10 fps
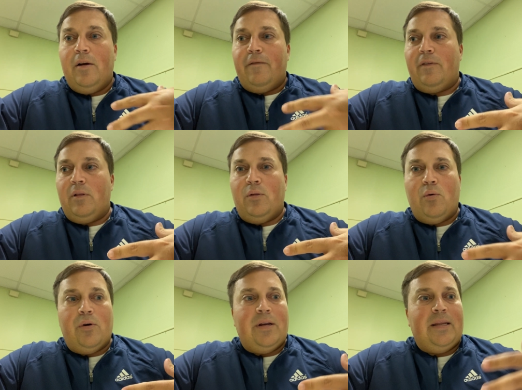for the
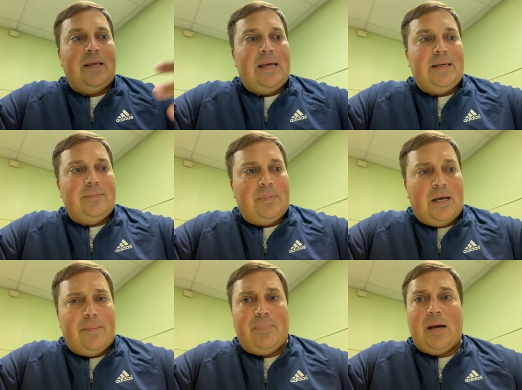Lord, and, and
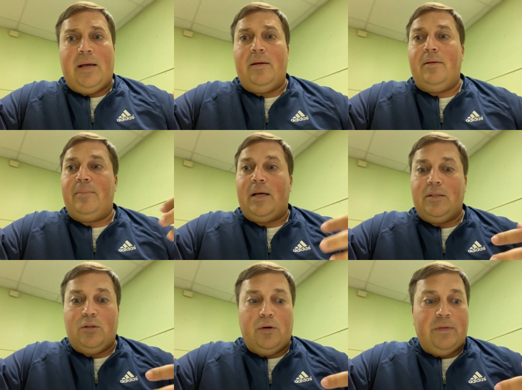uh, by by
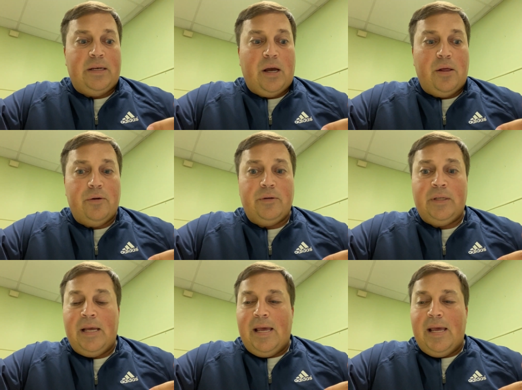serving others